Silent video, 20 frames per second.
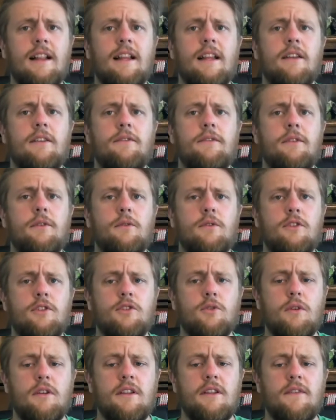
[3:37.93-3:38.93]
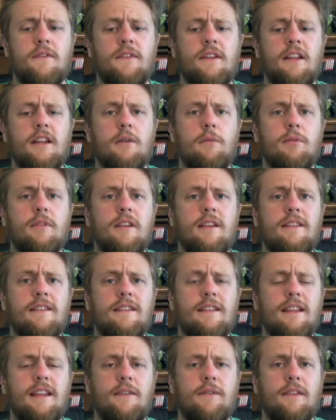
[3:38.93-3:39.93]
If you enjoyed the video, please
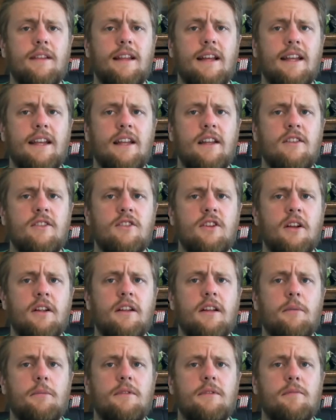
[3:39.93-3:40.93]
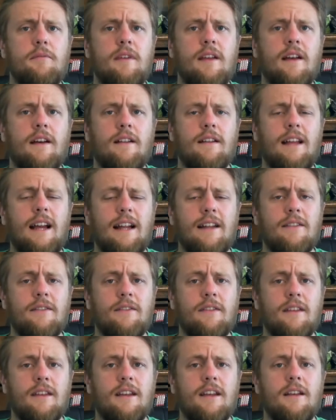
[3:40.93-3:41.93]
leave a like and share, it helps me out a lot.
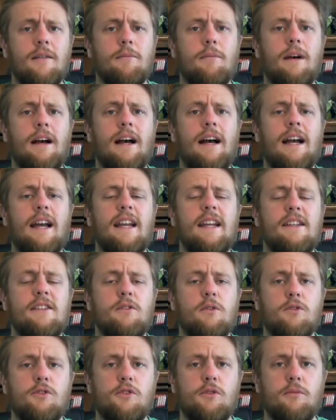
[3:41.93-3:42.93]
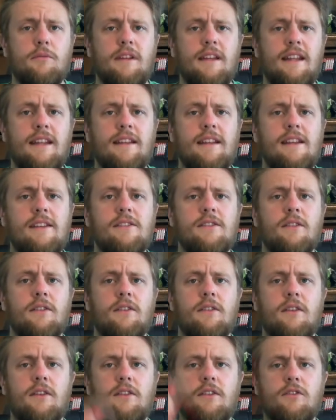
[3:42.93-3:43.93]
My social media links are
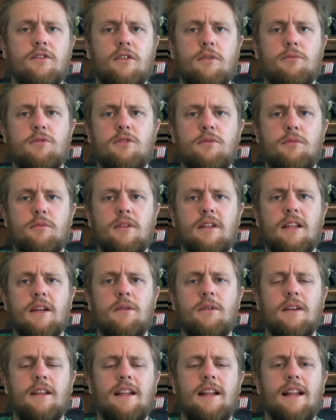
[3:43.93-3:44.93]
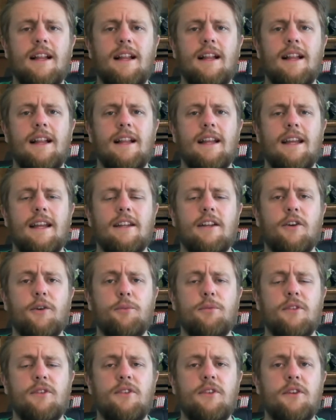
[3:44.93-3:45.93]
in the description below, and I hope
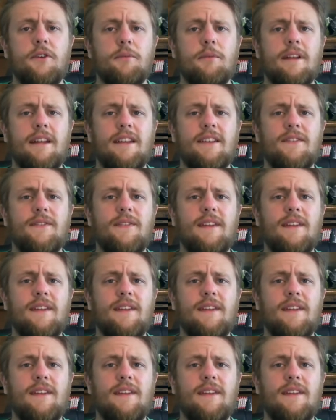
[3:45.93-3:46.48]
to see you in my next